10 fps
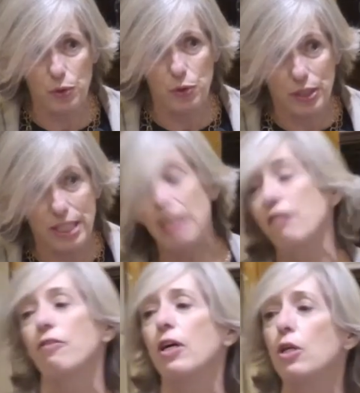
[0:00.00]

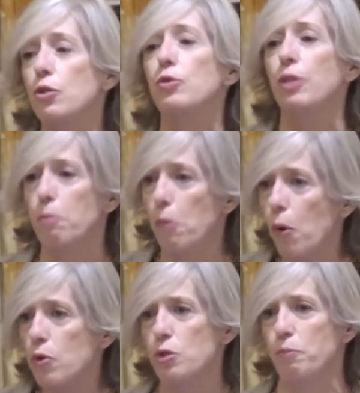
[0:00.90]
give to the
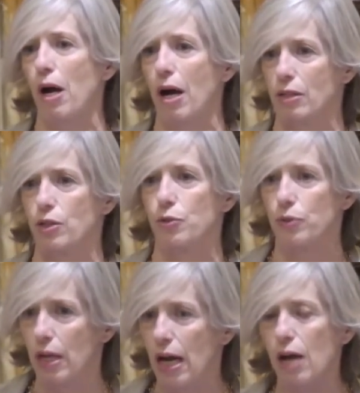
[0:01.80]
most part, to
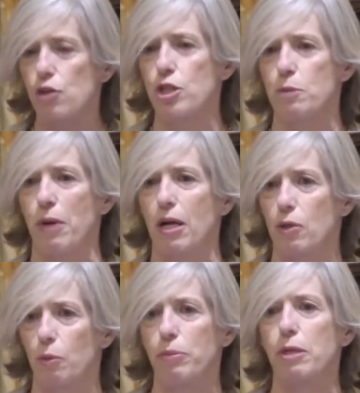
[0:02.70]
the largest part
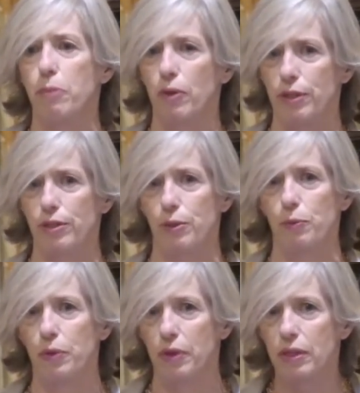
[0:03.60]
of people in the
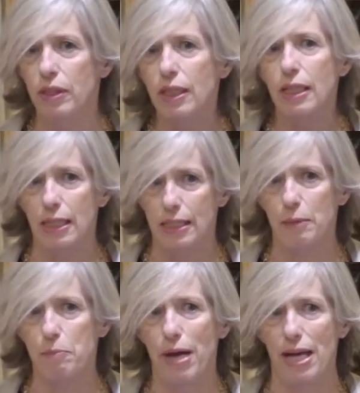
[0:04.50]
world, the
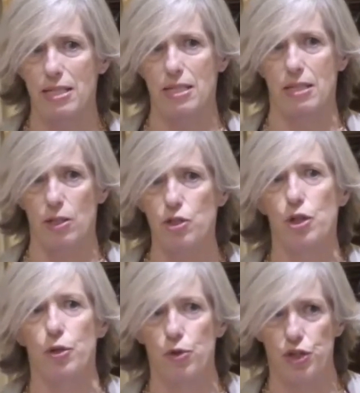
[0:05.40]
best
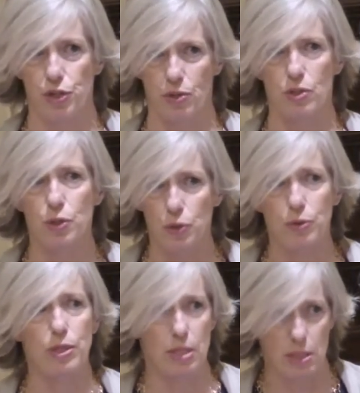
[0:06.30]
solutions to
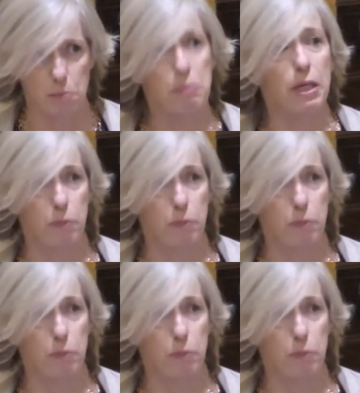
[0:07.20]
these big